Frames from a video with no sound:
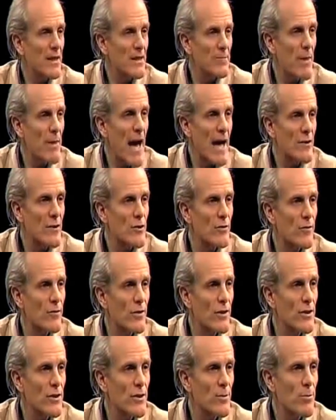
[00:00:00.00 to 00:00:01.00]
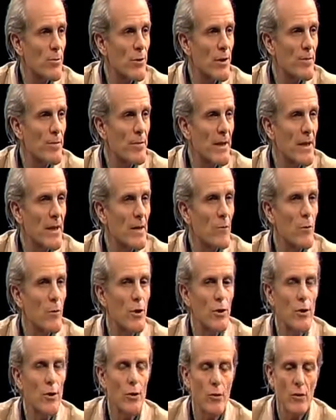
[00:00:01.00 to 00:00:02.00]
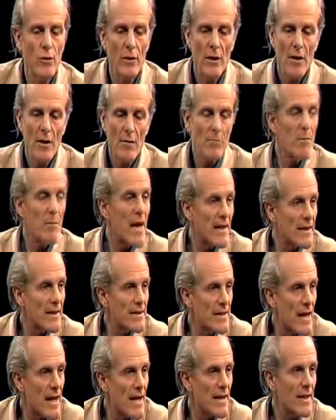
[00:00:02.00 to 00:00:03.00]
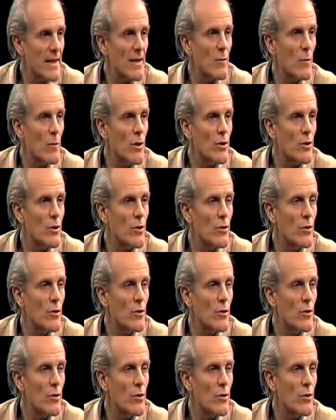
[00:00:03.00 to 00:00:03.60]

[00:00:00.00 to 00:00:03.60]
in this passion for the Supreme Being? Were you meditating?